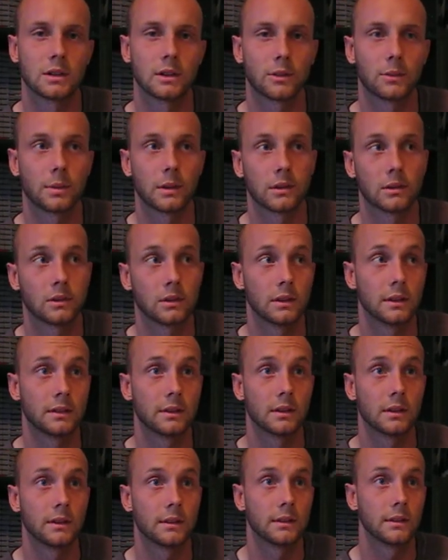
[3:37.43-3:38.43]
especially
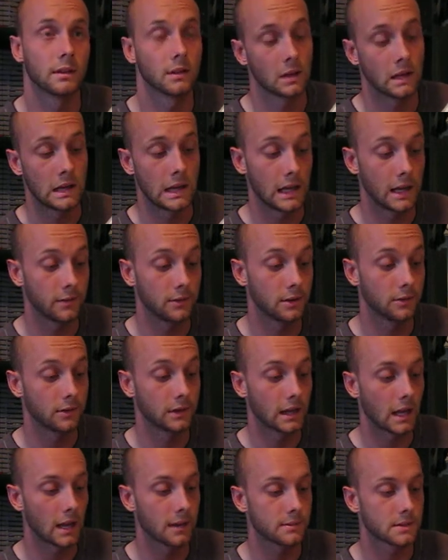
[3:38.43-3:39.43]
since even if a
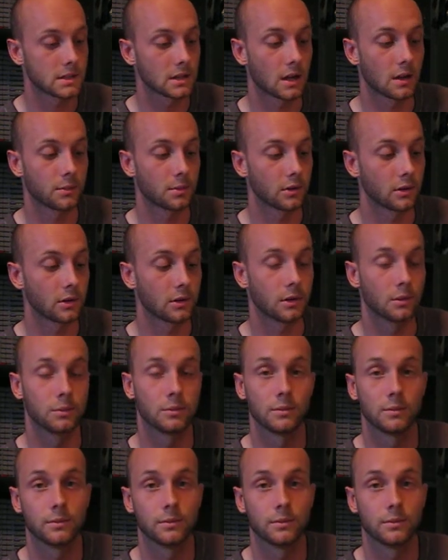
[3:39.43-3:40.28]
GameStop or